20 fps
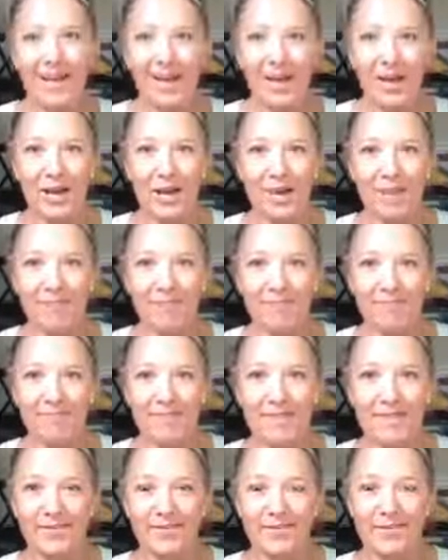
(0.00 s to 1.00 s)

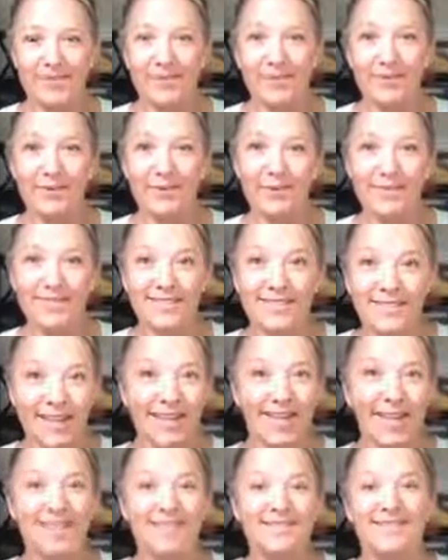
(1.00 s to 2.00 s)
because I've always loved her
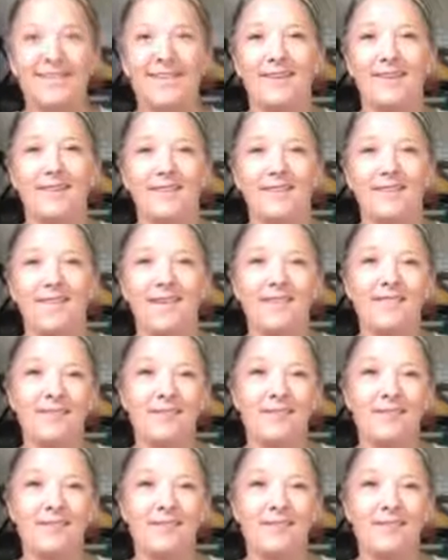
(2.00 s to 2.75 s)
designs and love who she is,